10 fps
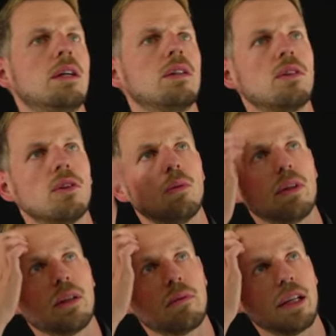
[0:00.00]
So
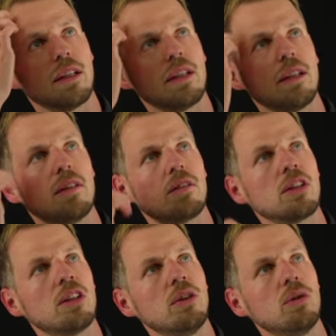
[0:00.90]
what I'm getting is
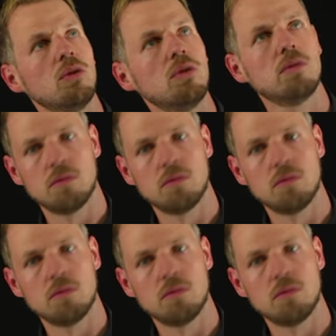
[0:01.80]
Q